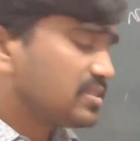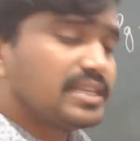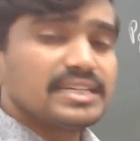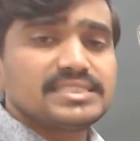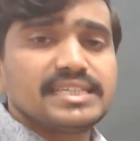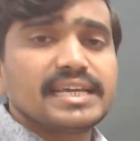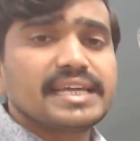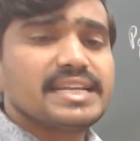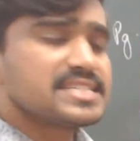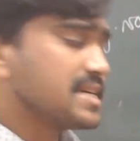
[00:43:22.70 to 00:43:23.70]
Then
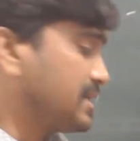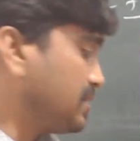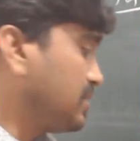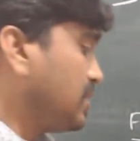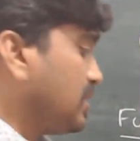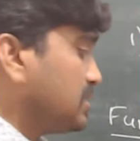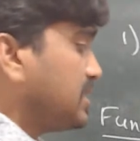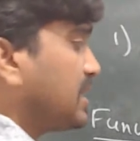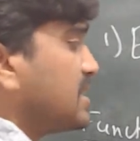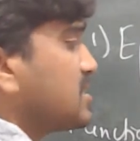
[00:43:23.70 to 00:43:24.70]

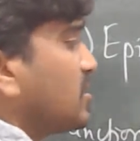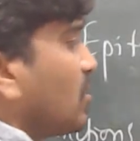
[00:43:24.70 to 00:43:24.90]
secretion